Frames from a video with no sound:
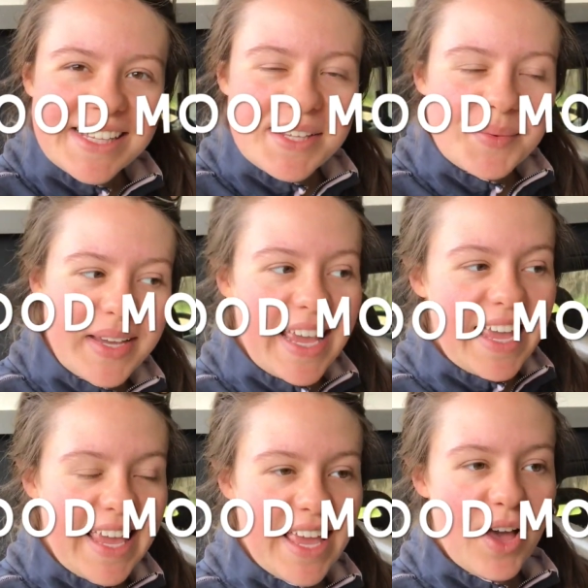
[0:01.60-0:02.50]
So we
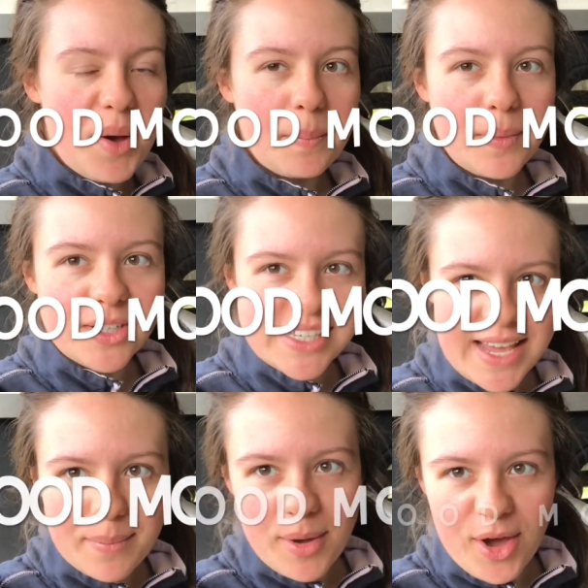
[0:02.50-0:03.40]
are here on
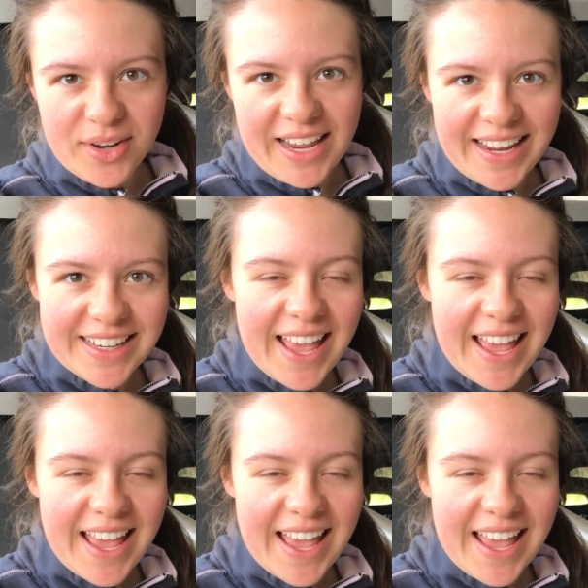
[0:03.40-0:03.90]
Monday morning.